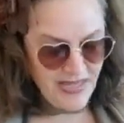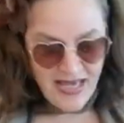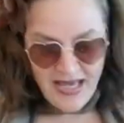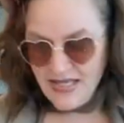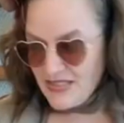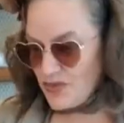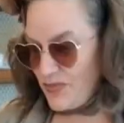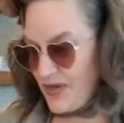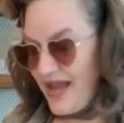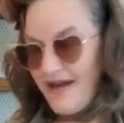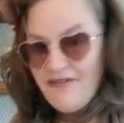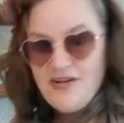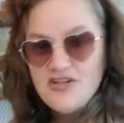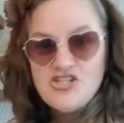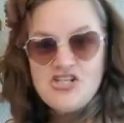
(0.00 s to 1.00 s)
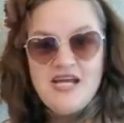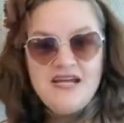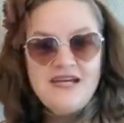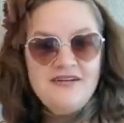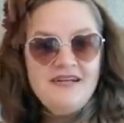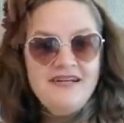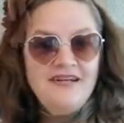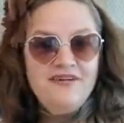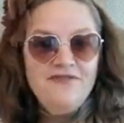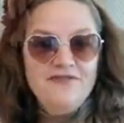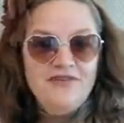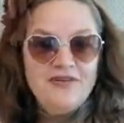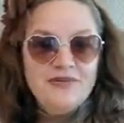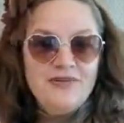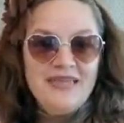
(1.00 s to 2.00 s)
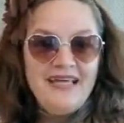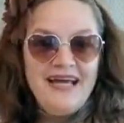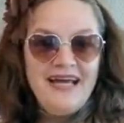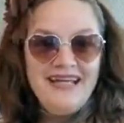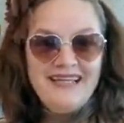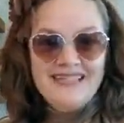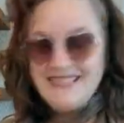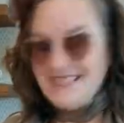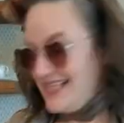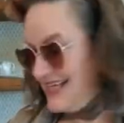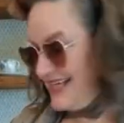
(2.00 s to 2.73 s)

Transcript: So we have our shaker here filled with ice,